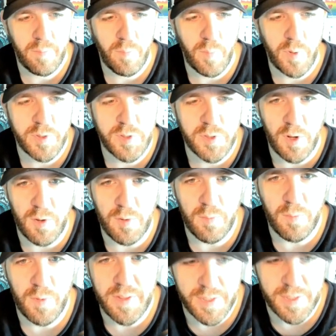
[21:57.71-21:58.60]
We'll
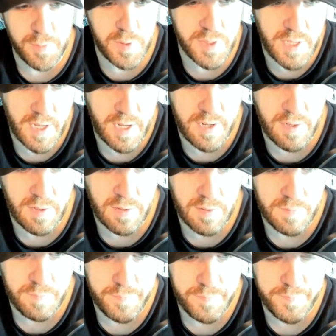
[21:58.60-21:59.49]
start with Esper
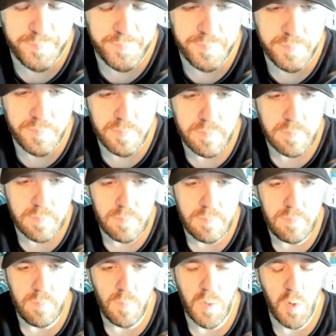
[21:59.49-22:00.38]
Sentinel,
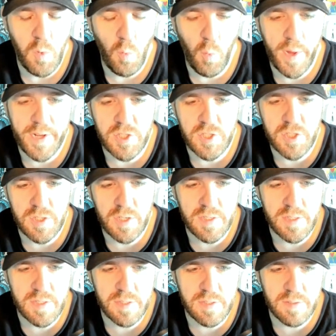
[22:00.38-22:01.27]
which
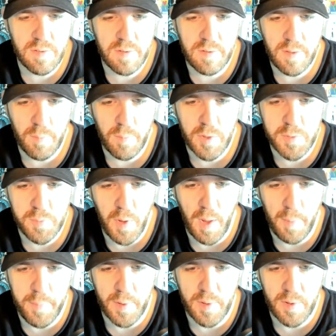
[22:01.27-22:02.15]
is the most
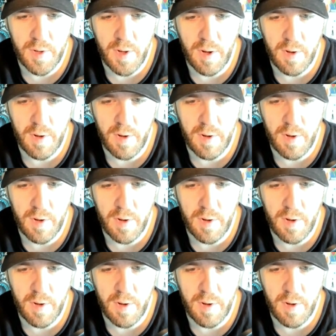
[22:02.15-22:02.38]
popular